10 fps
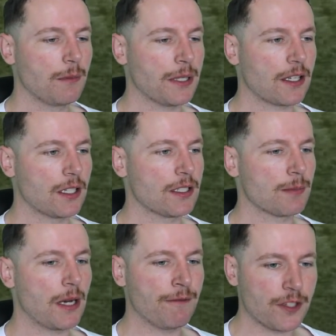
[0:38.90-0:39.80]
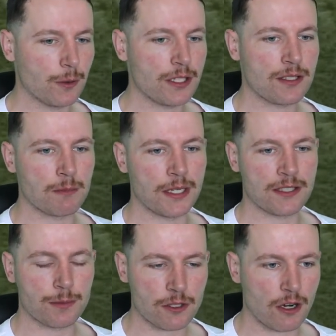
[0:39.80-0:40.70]
because my viewers and my
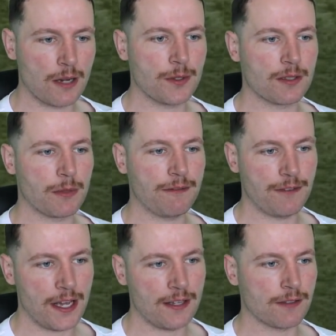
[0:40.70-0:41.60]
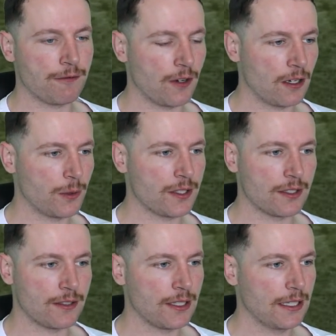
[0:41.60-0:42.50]
subscribers and my fans and
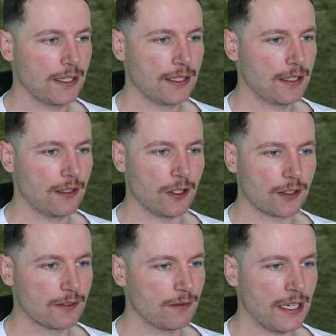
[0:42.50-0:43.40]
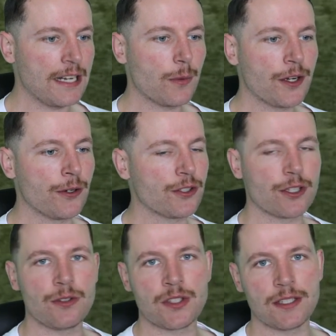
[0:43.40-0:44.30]
followers, and look, anyone who
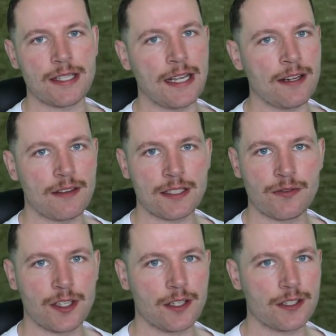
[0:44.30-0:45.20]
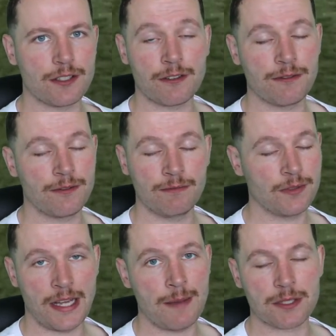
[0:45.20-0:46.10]
tunes into any of these videos, you're
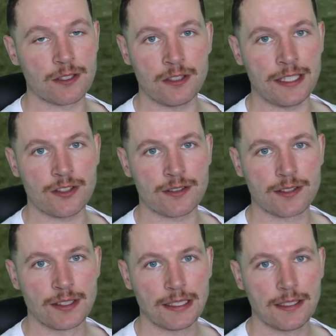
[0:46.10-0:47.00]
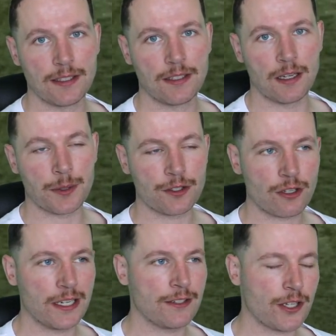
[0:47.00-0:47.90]
absolute legends. I'm going to
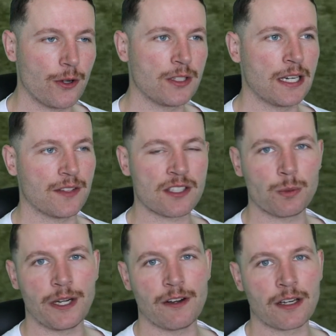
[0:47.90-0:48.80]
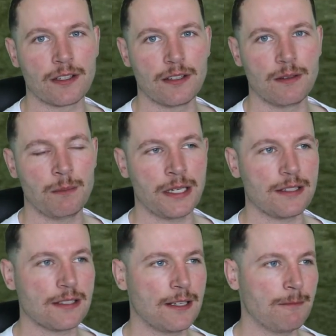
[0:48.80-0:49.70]
try and tone down the swearing,
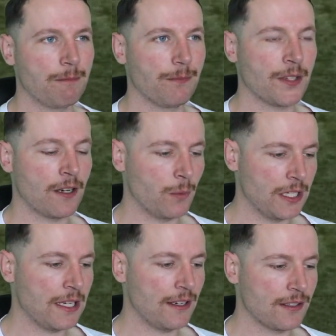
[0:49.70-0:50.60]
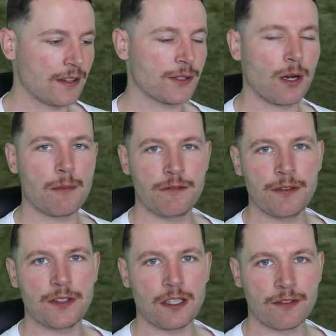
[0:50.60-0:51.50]
but you know, when you get into the top
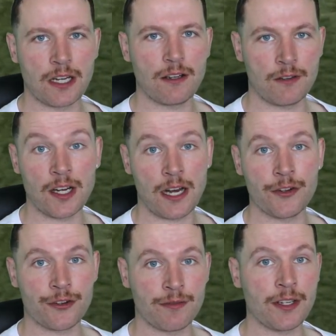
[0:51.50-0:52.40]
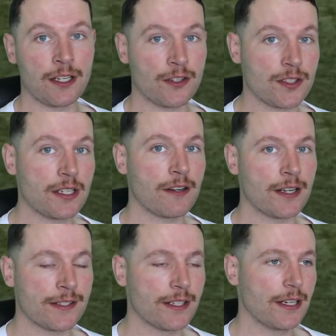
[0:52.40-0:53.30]
50 of a 100 video
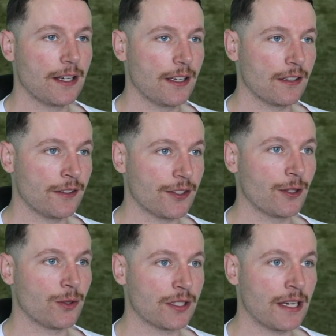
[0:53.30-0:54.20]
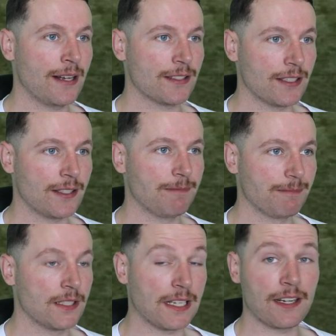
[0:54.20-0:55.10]
series, you do start to
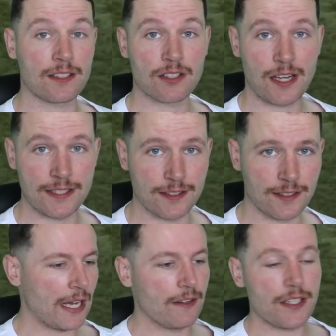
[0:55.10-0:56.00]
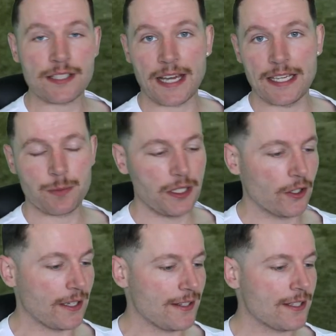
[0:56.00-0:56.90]
get excited. And in this case, we
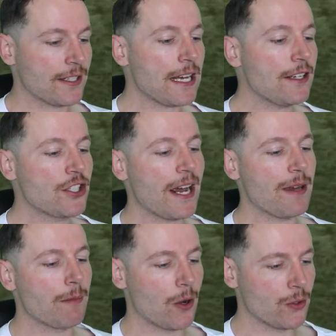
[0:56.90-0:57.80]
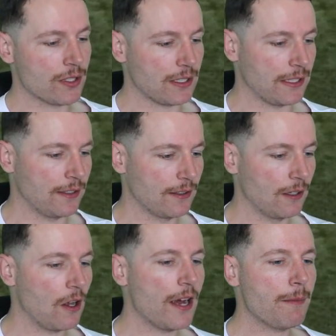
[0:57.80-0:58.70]
look at CJ Mosley,
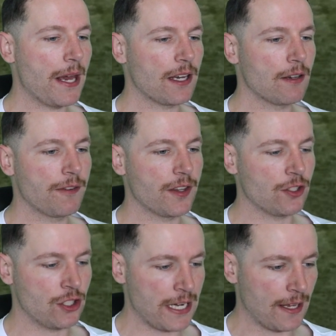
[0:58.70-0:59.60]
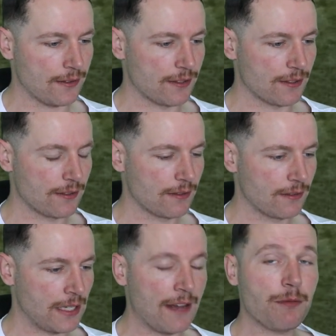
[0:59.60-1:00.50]
linebacker for the Jets.
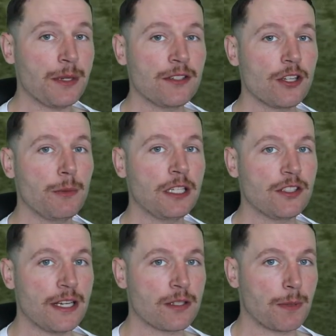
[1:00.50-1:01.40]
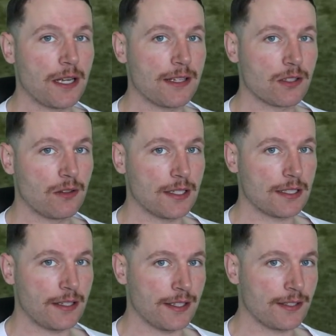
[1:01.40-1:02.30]
There haven't been too many Jets players on
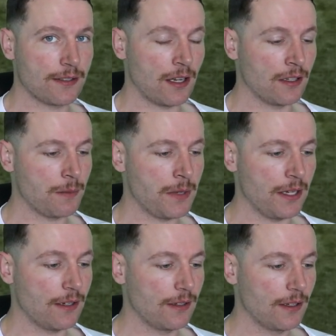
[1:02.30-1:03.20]
this list, I'll admit,